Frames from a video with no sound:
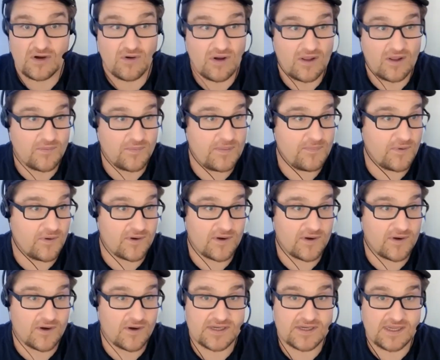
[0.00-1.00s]
other people on
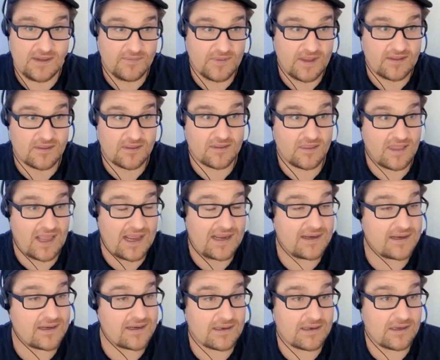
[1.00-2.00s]
our team that
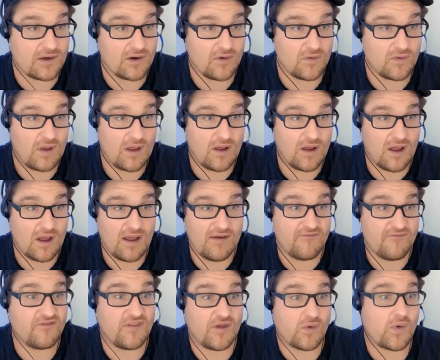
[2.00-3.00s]

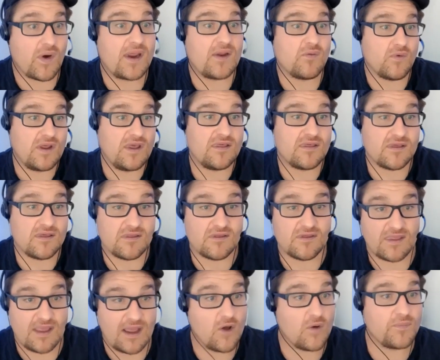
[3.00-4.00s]
have the right
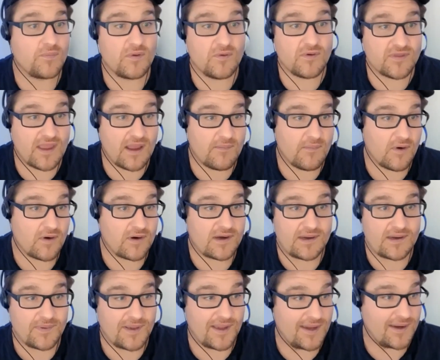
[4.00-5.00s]
reasons to help you with that
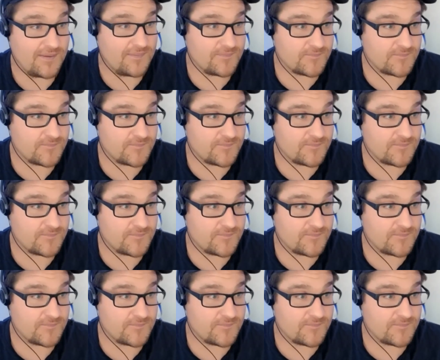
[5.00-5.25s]
marketing plan.